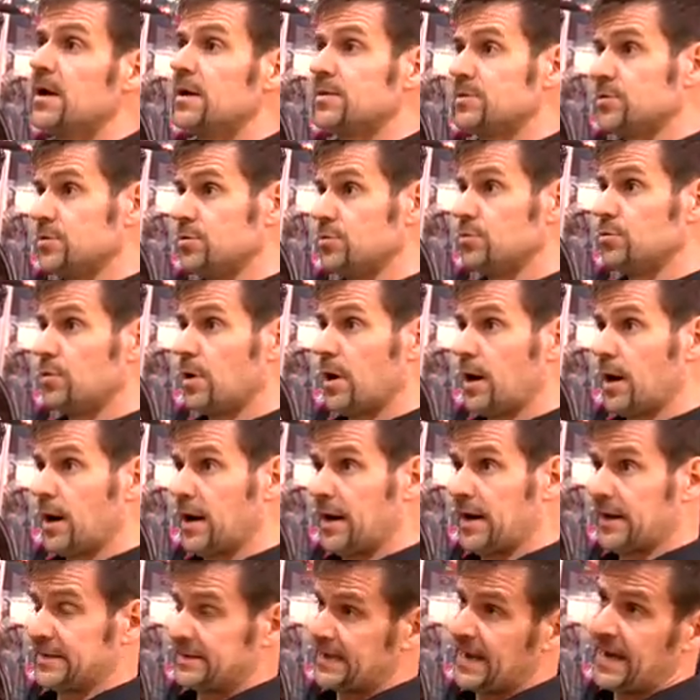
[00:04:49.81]
to
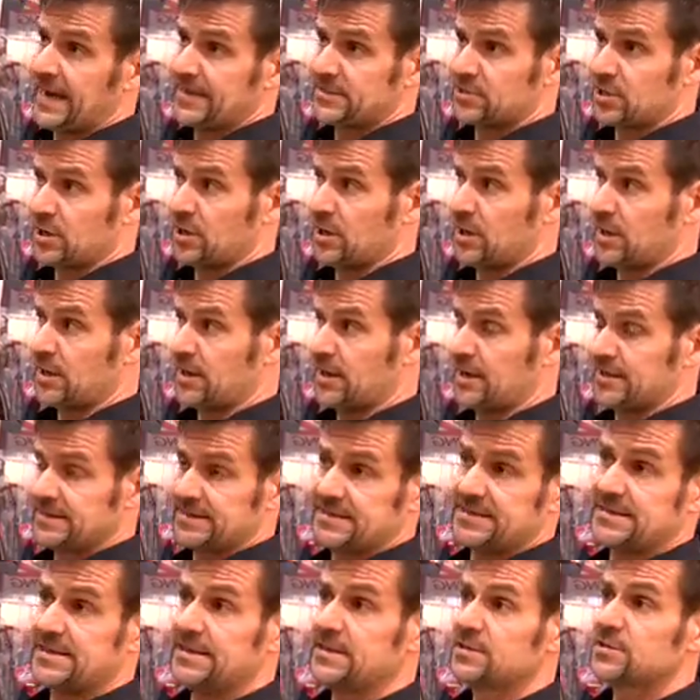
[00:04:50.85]
attach a
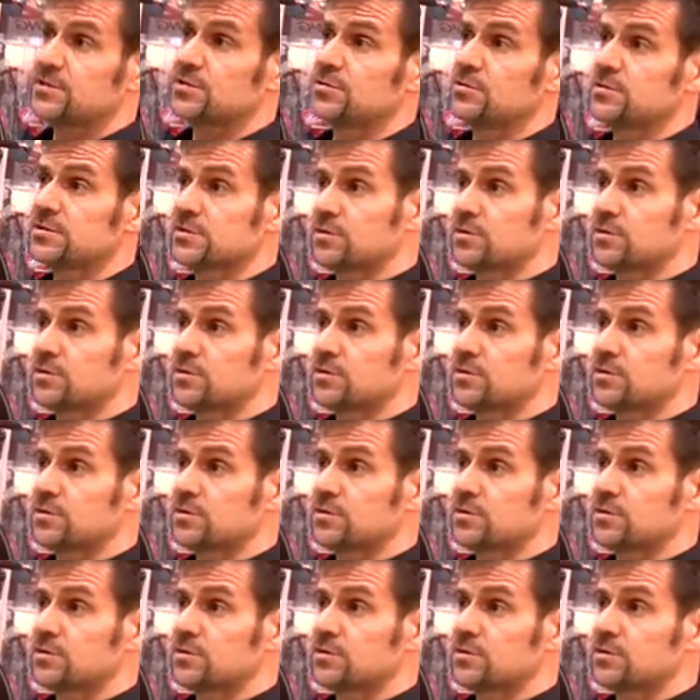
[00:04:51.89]
seat to,